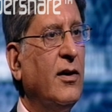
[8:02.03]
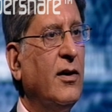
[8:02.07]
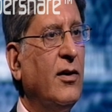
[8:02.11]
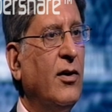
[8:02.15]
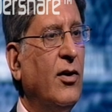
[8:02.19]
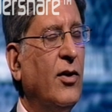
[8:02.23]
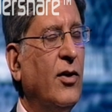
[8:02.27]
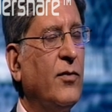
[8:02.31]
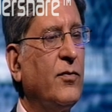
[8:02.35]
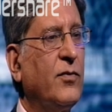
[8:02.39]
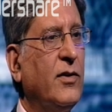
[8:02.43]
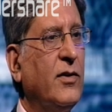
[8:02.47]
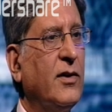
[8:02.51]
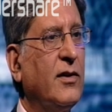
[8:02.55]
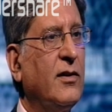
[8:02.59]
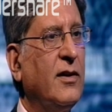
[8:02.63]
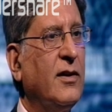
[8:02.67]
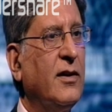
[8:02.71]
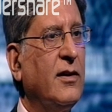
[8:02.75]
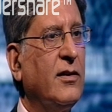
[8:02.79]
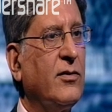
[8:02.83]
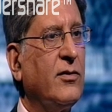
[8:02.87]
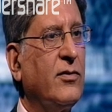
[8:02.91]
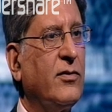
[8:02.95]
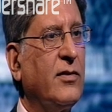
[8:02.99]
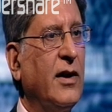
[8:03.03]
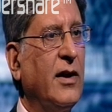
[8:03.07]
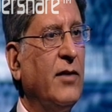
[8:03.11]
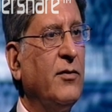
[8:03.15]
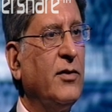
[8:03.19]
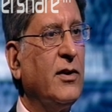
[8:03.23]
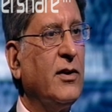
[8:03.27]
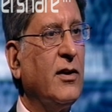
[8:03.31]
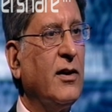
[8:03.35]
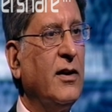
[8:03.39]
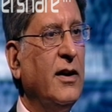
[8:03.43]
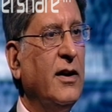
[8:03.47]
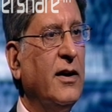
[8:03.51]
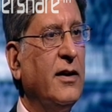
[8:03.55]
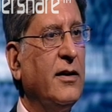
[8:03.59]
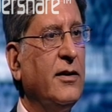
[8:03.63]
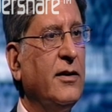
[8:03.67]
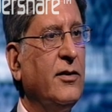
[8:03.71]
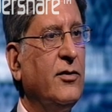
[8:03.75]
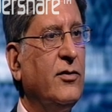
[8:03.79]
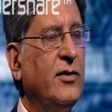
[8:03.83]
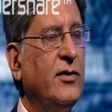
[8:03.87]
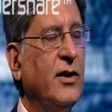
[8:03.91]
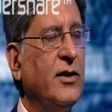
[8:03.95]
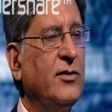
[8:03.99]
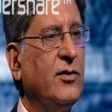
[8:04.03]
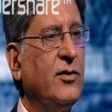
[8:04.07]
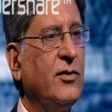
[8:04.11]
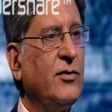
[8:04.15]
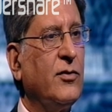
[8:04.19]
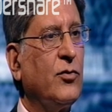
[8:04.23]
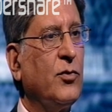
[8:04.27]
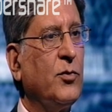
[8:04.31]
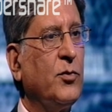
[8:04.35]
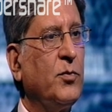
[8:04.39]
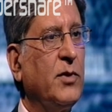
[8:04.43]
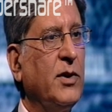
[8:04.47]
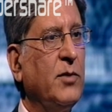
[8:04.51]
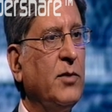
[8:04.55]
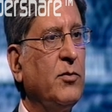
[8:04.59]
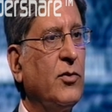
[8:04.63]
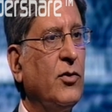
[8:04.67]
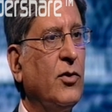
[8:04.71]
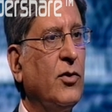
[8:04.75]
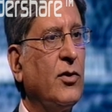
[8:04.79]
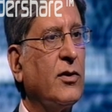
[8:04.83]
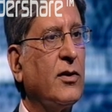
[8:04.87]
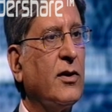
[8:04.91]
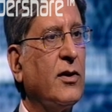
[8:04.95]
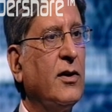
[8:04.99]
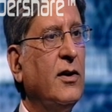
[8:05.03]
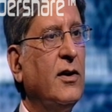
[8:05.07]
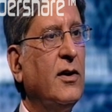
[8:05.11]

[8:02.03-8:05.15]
of the 7 learned judges of the Supreme Court